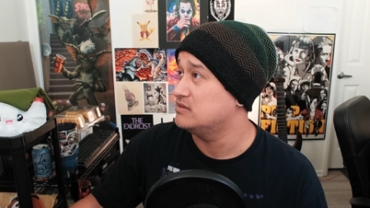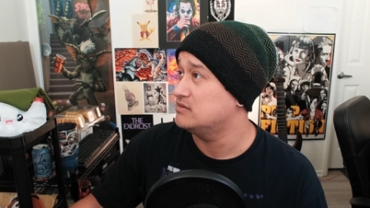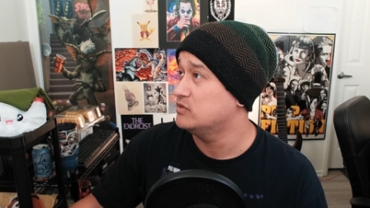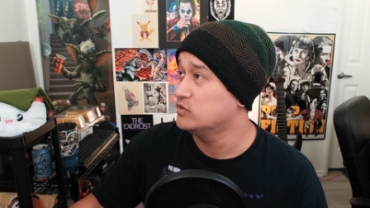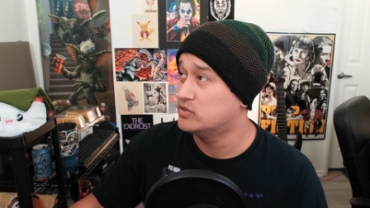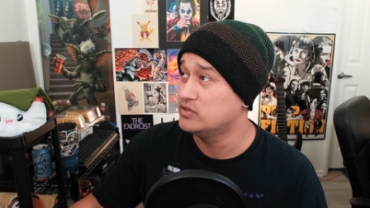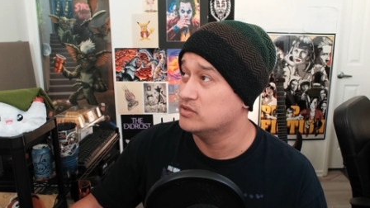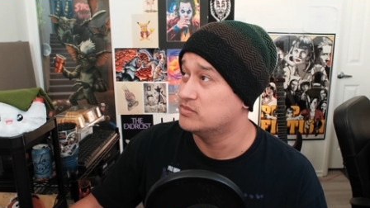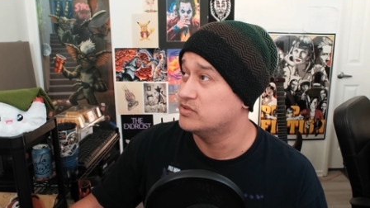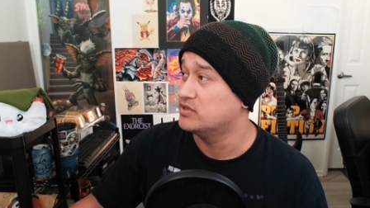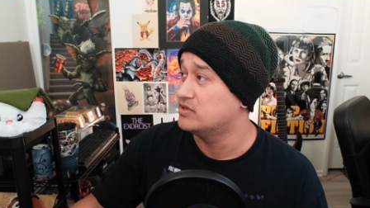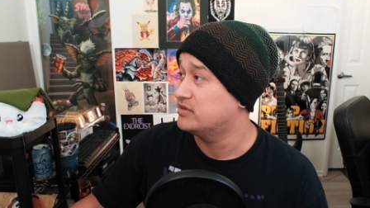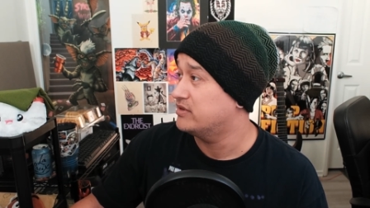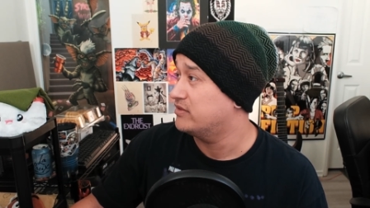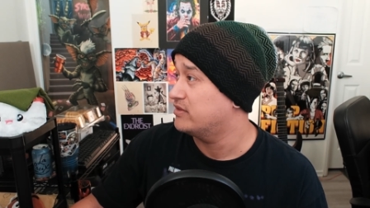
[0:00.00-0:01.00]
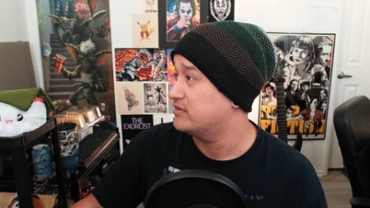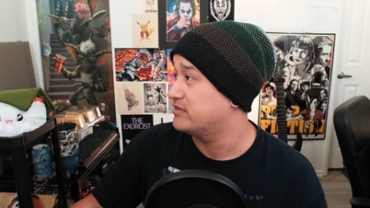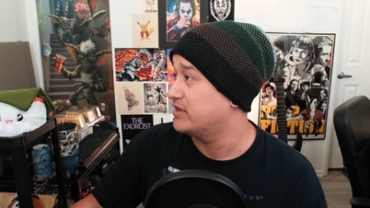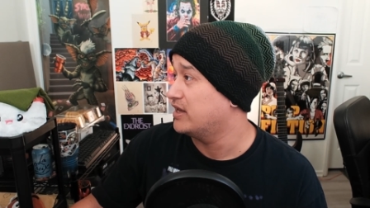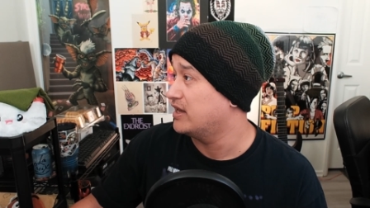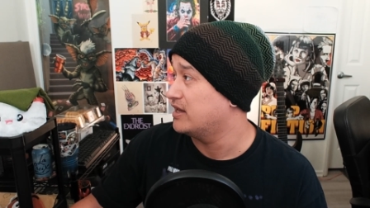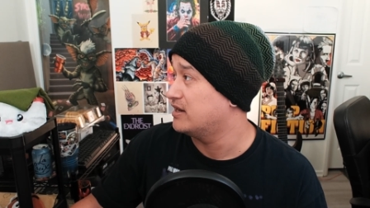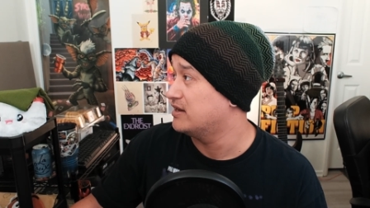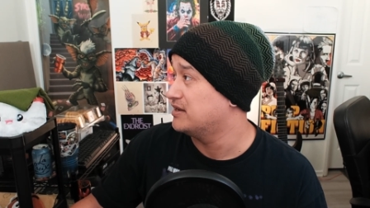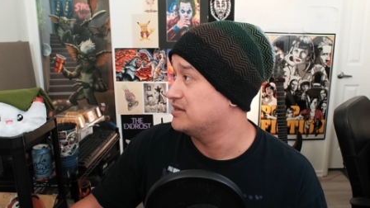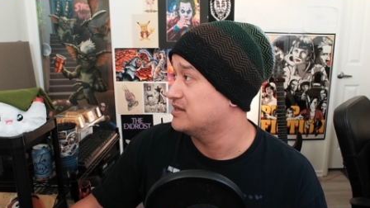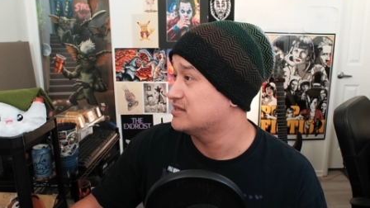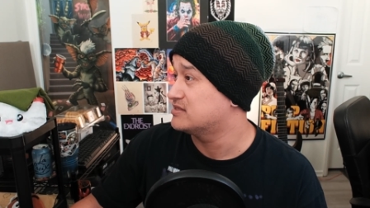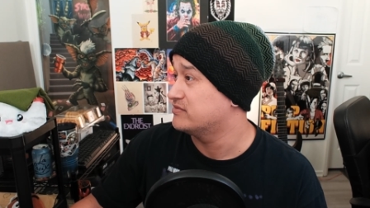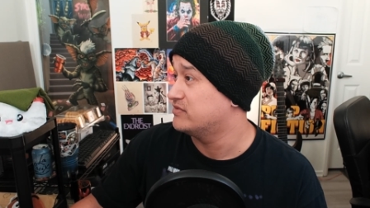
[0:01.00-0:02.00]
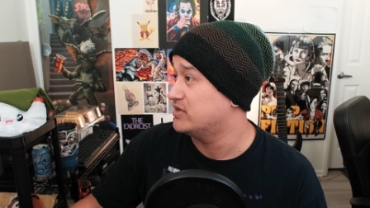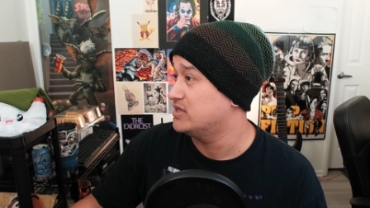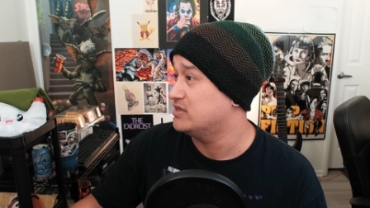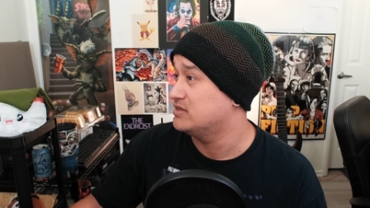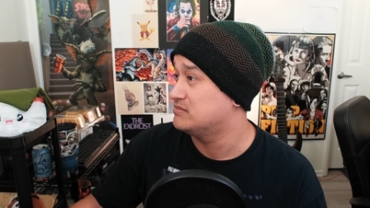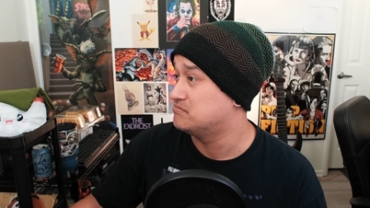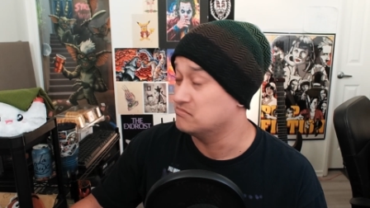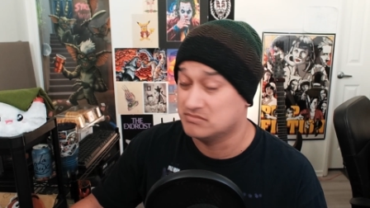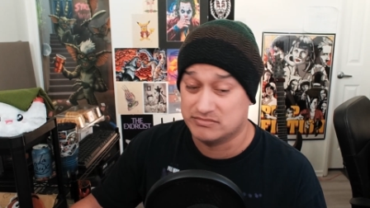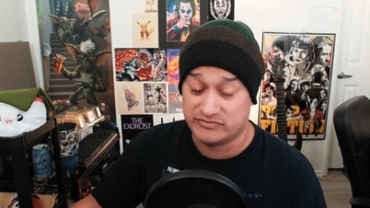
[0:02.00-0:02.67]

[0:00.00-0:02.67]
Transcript: YouTuber that uh, does a very,